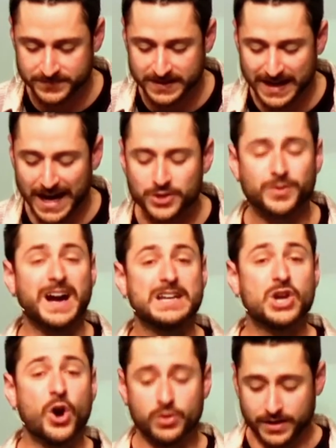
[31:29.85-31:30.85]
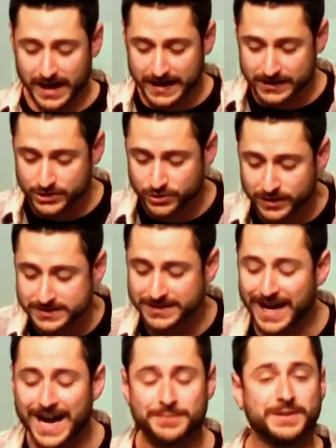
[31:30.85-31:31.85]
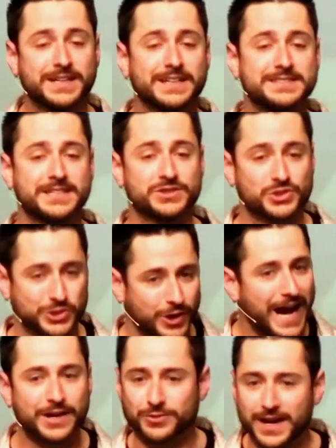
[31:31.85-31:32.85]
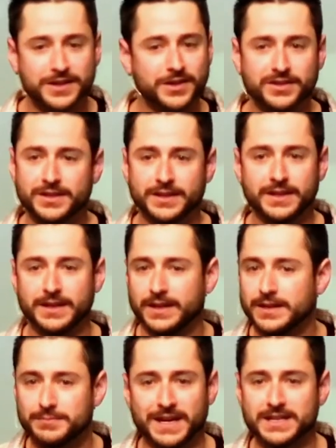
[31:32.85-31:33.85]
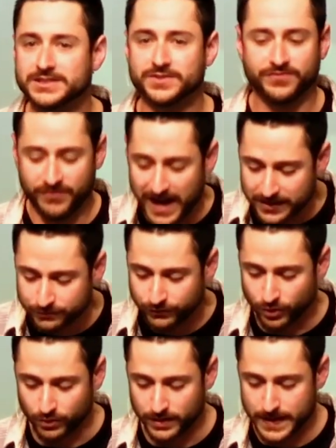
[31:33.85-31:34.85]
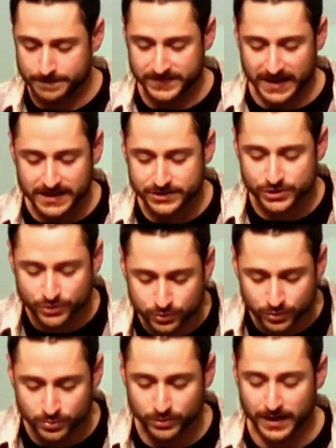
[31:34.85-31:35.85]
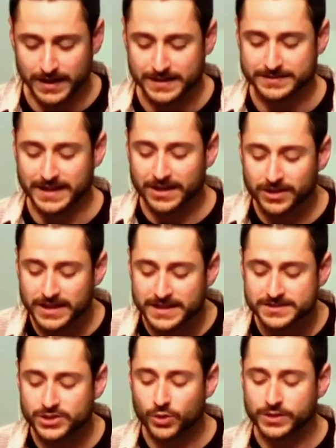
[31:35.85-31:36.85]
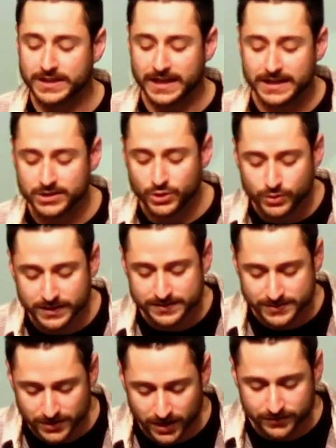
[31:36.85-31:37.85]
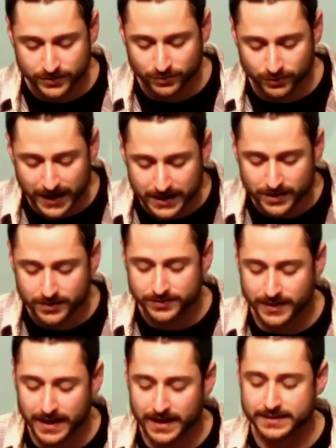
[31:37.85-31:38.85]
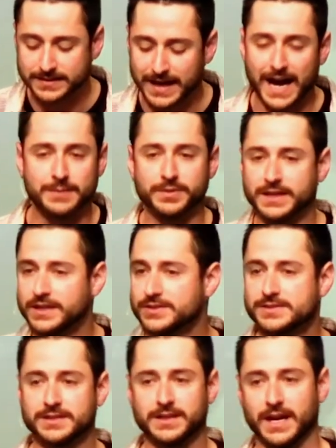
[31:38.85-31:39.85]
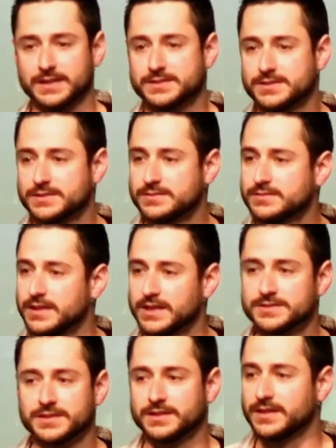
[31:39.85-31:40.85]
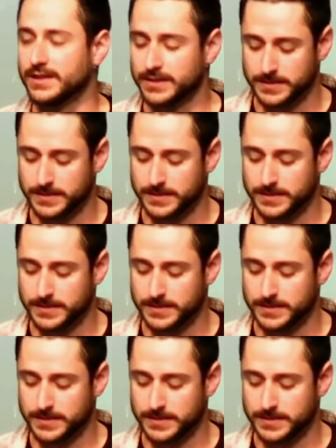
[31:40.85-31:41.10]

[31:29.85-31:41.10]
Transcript: How do I know that I can trust God? Because his track record, man, it's faithful and it's true. There is no king you can serve greater than God. But here's the catch here's the thing